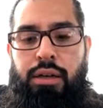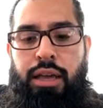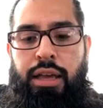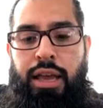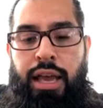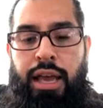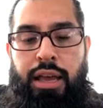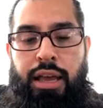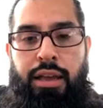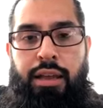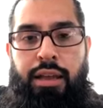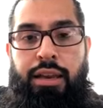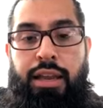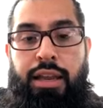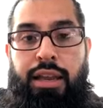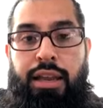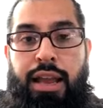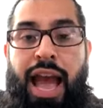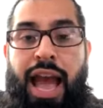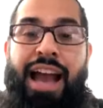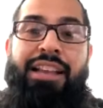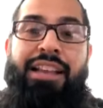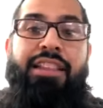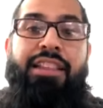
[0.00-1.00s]
an
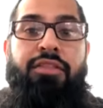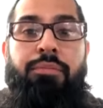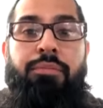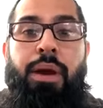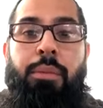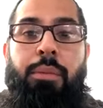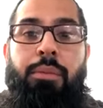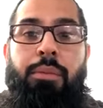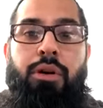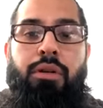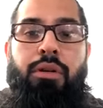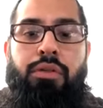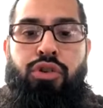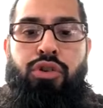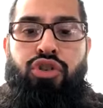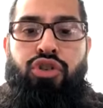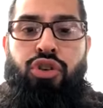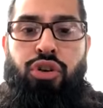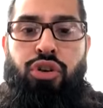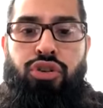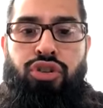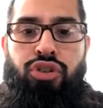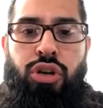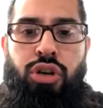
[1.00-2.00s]
active member of the
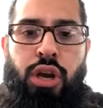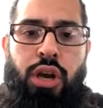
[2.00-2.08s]
church.